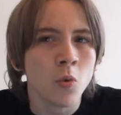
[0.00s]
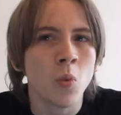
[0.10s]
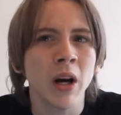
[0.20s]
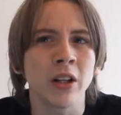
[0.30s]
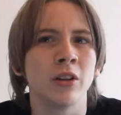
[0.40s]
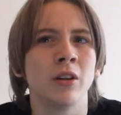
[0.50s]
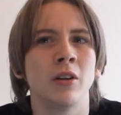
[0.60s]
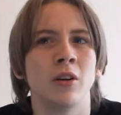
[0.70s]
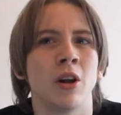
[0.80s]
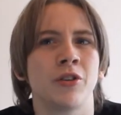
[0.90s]
while
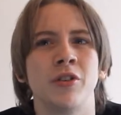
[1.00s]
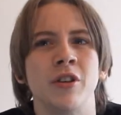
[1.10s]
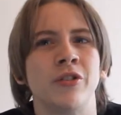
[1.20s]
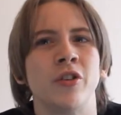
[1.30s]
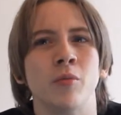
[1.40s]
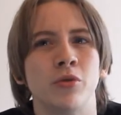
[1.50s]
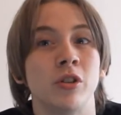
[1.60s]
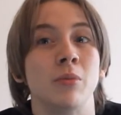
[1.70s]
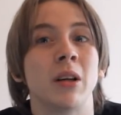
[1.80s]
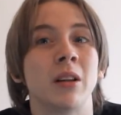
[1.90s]
lots of these films
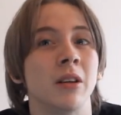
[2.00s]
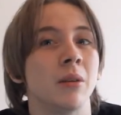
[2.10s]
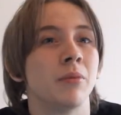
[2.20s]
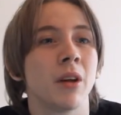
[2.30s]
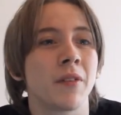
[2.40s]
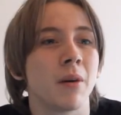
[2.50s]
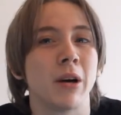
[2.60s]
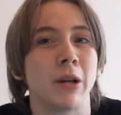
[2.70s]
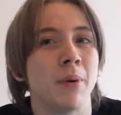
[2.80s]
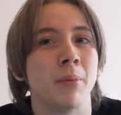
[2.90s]
seem acclaimed, not that
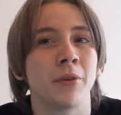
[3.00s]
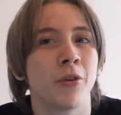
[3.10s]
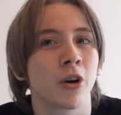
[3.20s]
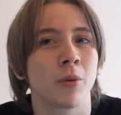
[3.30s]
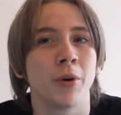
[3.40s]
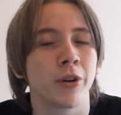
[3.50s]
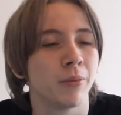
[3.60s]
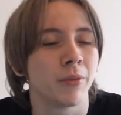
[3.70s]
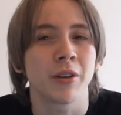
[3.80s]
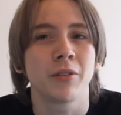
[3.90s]
many people talk about
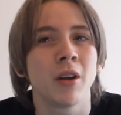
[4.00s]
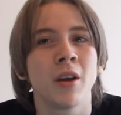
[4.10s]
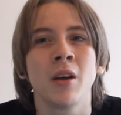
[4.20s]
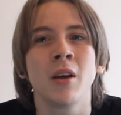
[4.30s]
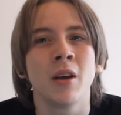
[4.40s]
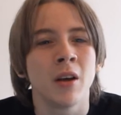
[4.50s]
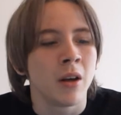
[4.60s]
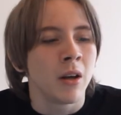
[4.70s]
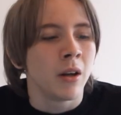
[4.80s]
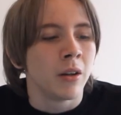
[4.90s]
them.
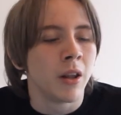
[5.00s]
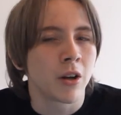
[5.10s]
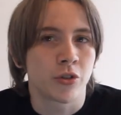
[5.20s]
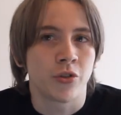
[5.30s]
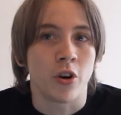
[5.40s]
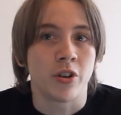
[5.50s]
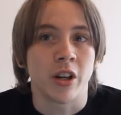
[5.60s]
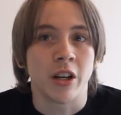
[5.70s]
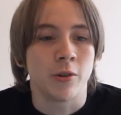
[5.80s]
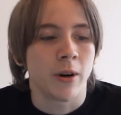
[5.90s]
Not as far as
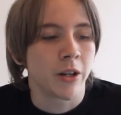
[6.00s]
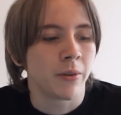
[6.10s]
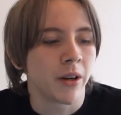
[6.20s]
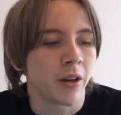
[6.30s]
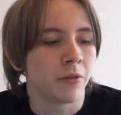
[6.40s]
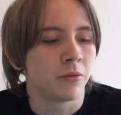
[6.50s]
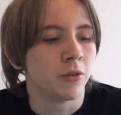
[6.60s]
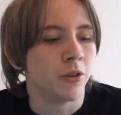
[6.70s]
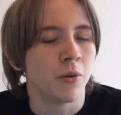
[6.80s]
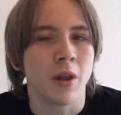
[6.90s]
I know, anyway. I don't
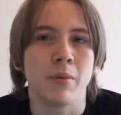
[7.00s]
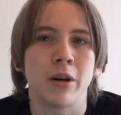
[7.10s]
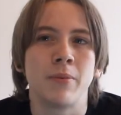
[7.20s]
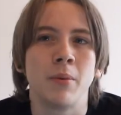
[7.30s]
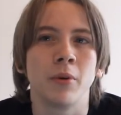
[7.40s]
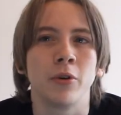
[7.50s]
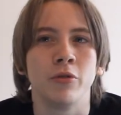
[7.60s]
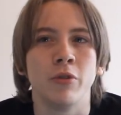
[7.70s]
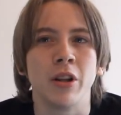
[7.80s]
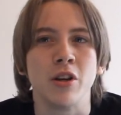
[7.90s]
know that many people
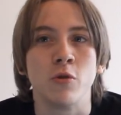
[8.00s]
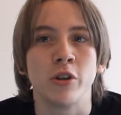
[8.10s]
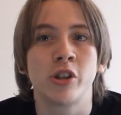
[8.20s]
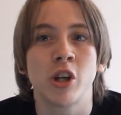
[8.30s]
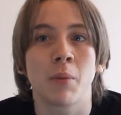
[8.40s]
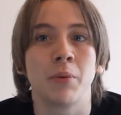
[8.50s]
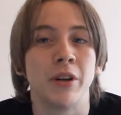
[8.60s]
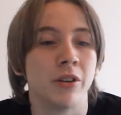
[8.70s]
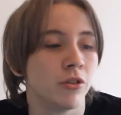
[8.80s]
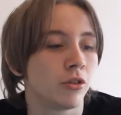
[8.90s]
who really know who Chaplin
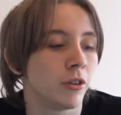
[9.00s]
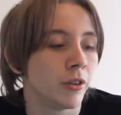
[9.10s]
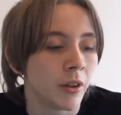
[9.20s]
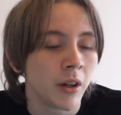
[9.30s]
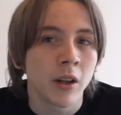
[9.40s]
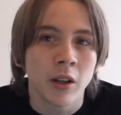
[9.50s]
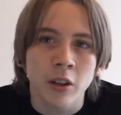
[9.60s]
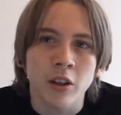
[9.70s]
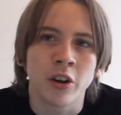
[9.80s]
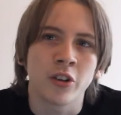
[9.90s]
is or
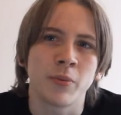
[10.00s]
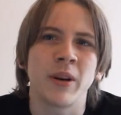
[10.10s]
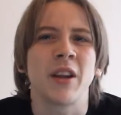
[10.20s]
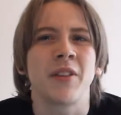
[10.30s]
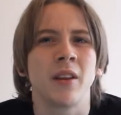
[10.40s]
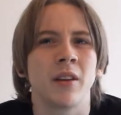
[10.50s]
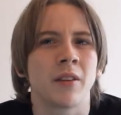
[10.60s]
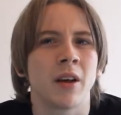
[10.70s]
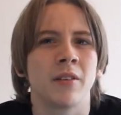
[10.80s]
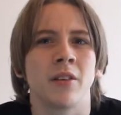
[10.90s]
cares about anything like
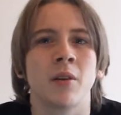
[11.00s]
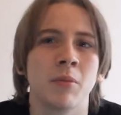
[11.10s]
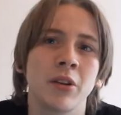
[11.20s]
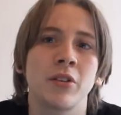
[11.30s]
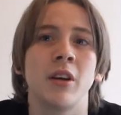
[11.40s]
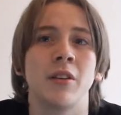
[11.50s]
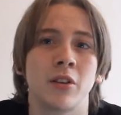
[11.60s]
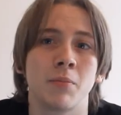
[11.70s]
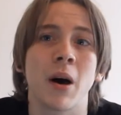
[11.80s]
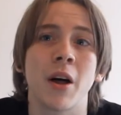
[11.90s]
that. And I'm not saying
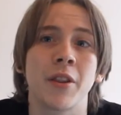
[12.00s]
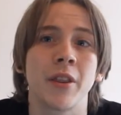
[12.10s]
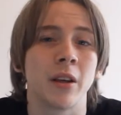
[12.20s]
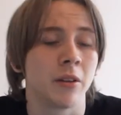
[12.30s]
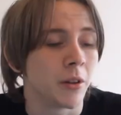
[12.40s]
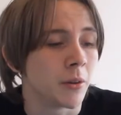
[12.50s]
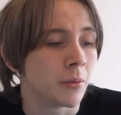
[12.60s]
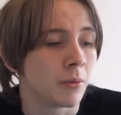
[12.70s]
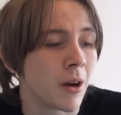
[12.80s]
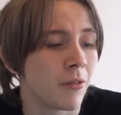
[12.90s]
that's a bad thing, you know.
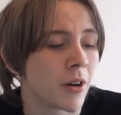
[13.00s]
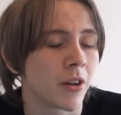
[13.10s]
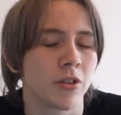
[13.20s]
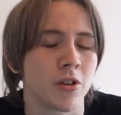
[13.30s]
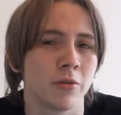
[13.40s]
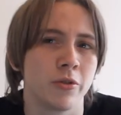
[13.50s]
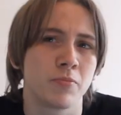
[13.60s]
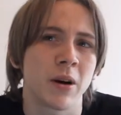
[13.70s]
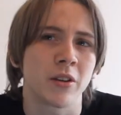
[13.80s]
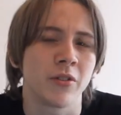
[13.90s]
Everyone has their own
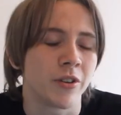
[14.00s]
respective